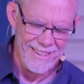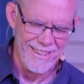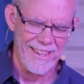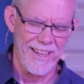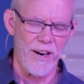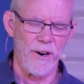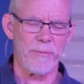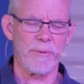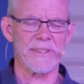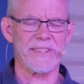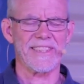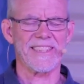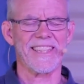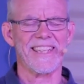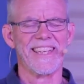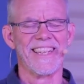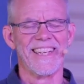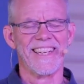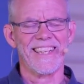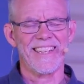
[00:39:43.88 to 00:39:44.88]
Help us
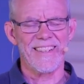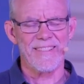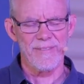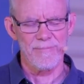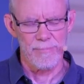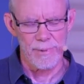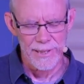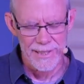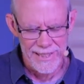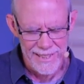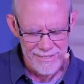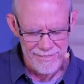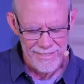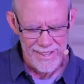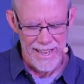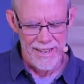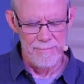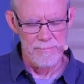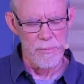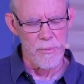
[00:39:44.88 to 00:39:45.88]
believe
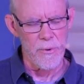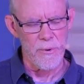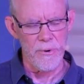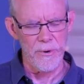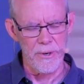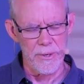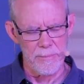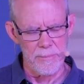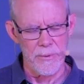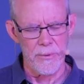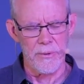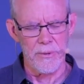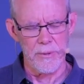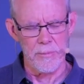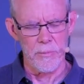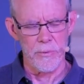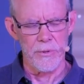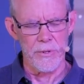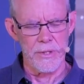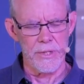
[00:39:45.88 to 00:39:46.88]
that more and more
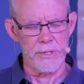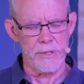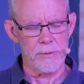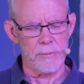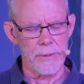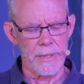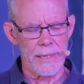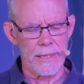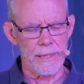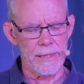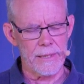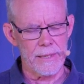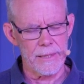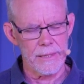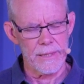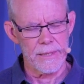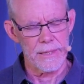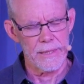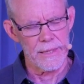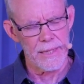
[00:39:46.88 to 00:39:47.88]
and more this week.
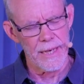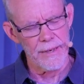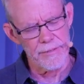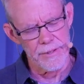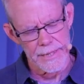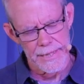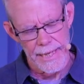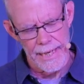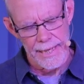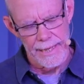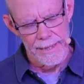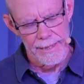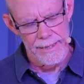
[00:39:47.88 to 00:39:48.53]
Every day,